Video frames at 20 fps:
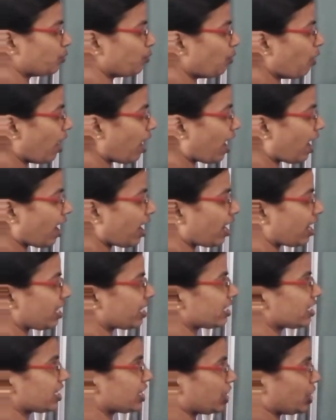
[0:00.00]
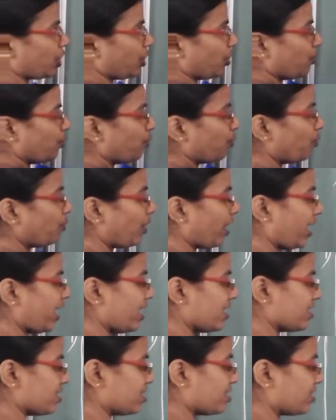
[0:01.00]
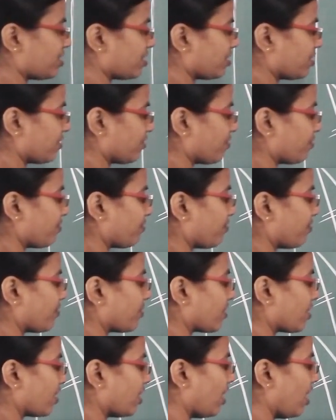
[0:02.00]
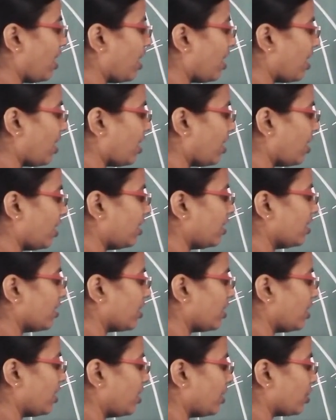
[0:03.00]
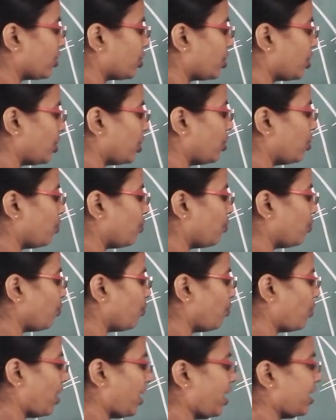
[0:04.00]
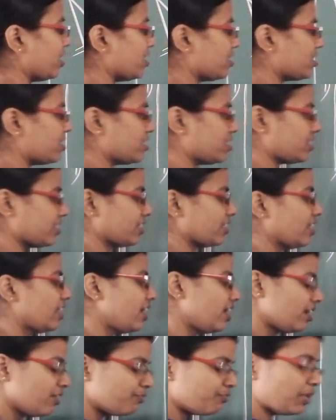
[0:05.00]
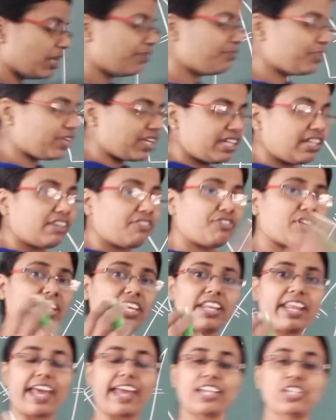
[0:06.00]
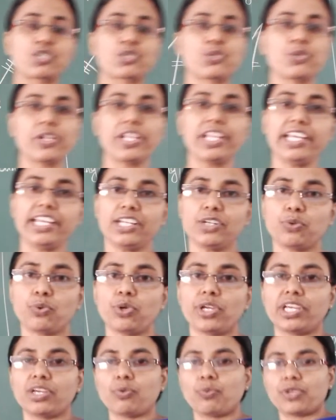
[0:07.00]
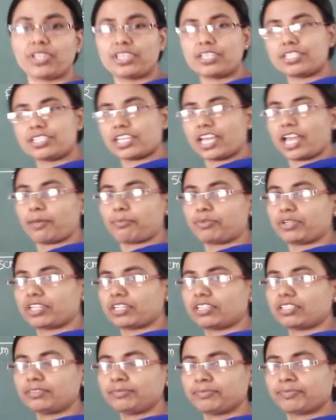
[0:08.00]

to RQS. RQS. When we were actually doing with the chapter,